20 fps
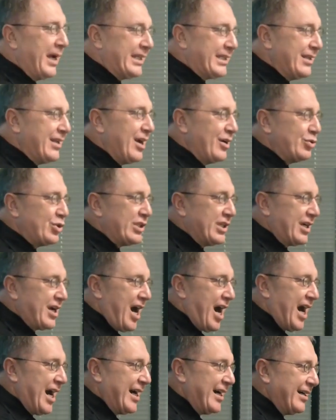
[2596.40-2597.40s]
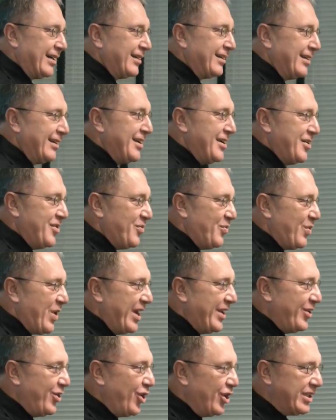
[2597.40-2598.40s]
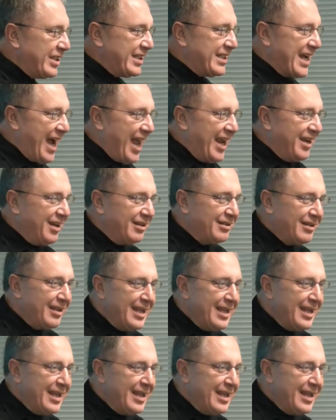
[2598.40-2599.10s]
but no cigar. We're not done.